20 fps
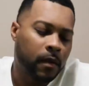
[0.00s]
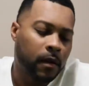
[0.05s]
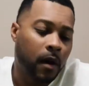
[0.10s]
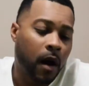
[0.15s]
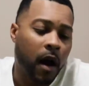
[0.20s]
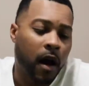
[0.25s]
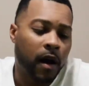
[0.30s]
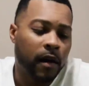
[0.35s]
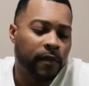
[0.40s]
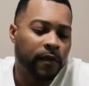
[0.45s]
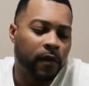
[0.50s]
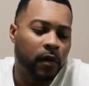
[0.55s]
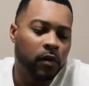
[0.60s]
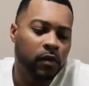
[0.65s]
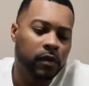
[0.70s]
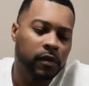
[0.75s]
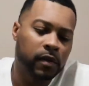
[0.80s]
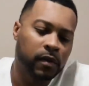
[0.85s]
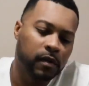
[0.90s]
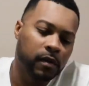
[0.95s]
All right,
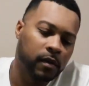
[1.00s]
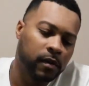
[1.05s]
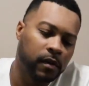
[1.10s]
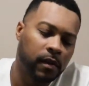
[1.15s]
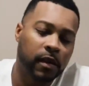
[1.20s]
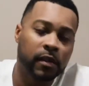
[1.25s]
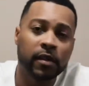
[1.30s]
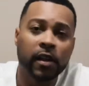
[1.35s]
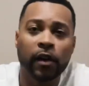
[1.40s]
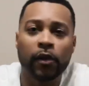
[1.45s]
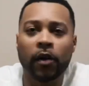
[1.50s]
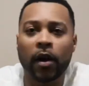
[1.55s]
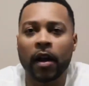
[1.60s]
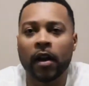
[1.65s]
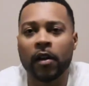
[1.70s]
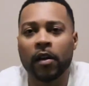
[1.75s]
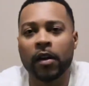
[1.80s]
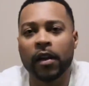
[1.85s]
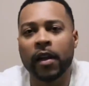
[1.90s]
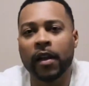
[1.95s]
folks, let's get right
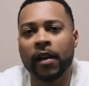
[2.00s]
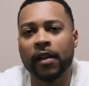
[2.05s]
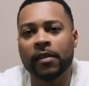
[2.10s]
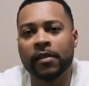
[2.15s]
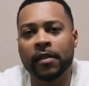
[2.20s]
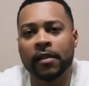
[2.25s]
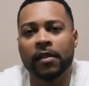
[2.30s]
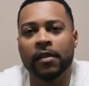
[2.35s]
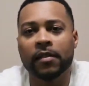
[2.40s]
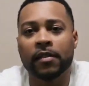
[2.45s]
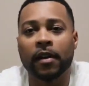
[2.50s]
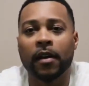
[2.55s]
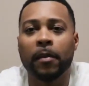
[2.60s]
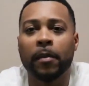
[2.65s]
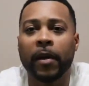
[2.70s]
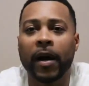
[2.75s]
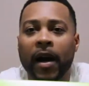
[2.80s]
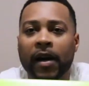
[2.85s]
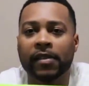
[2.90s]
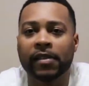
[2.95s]
on ahead into this
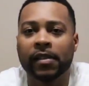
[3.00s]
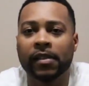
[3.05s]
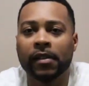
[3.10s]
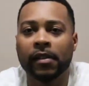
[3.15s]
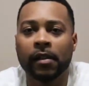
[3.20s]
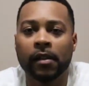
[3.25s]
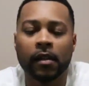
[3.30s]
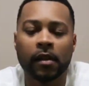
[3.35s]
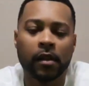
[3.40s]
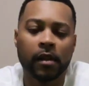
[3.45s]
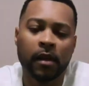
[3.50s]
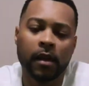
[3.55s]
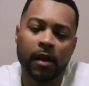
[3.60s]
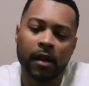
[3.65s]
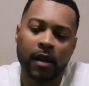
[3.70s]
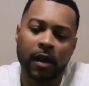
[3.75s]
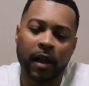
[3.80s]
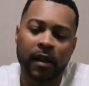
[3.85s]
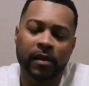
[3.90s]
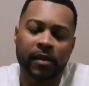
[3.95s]
unboxing. Like I